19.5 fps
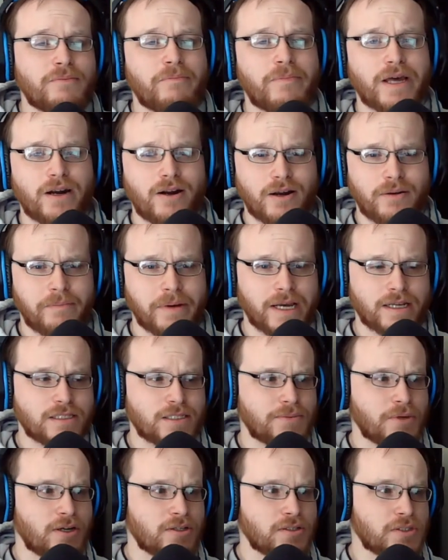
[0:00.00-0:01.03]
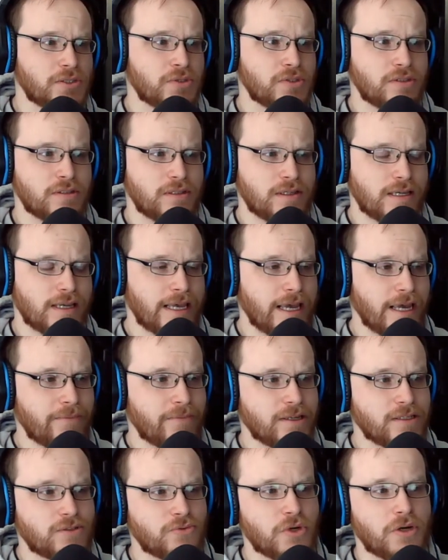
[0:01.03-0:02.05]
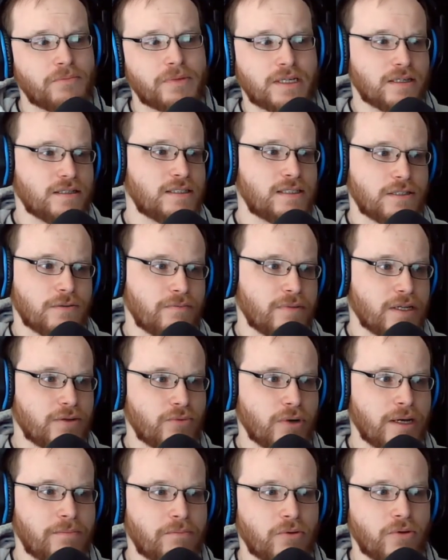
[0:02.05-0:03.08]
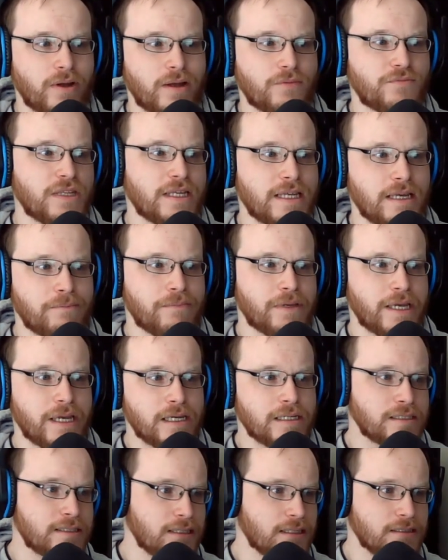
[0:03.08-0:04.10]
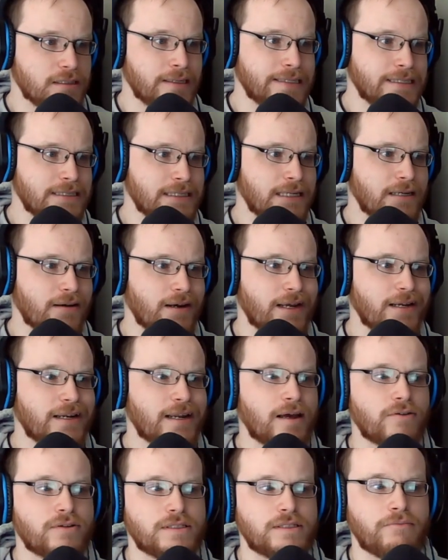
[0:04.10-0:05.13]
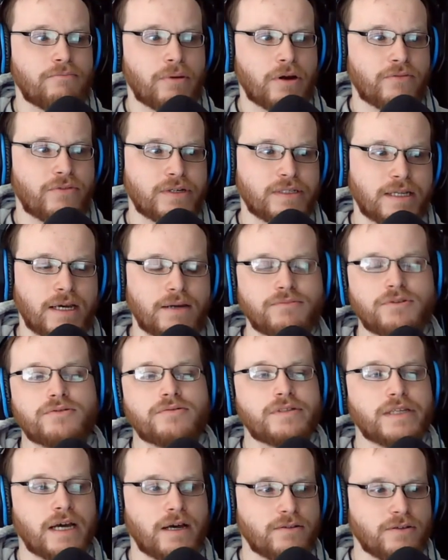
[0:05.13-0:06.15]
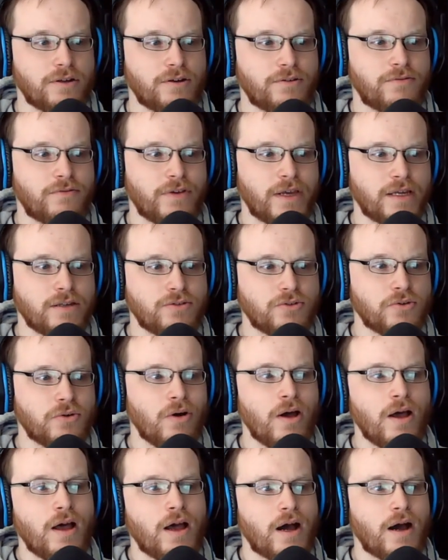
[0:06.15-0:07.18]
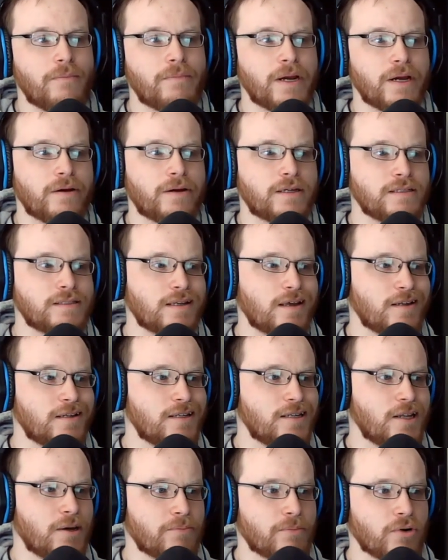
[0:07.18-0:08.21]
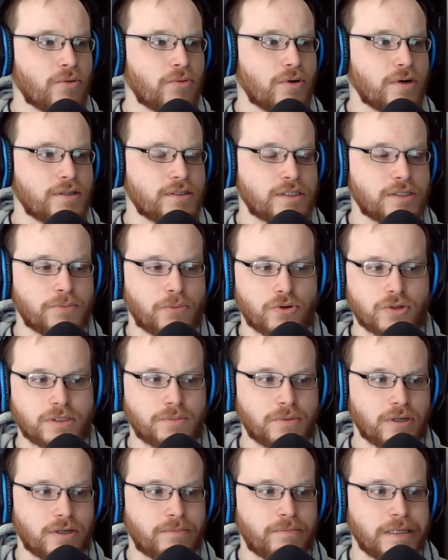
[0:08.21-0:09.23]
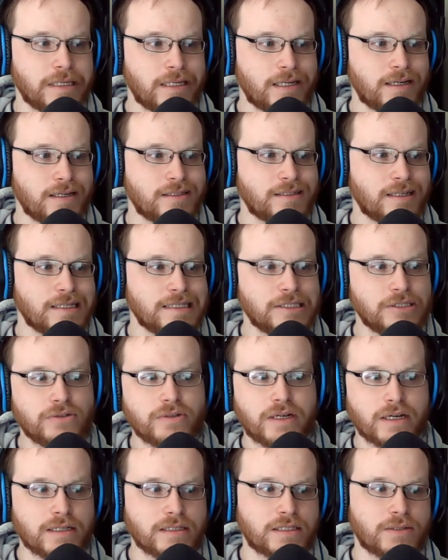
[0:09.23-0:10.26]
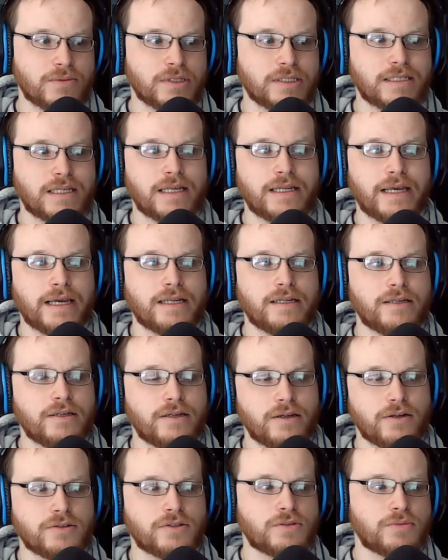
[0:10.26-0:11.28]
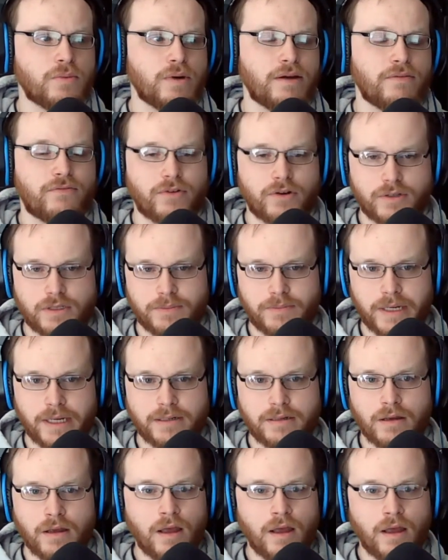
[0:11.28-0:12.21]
can bet on a basketball game as well, because the midway point of the NBA season is here, and now is the perfect time to download FanDuel, America's number one sportsbook, because new customers get a no-sweat first bet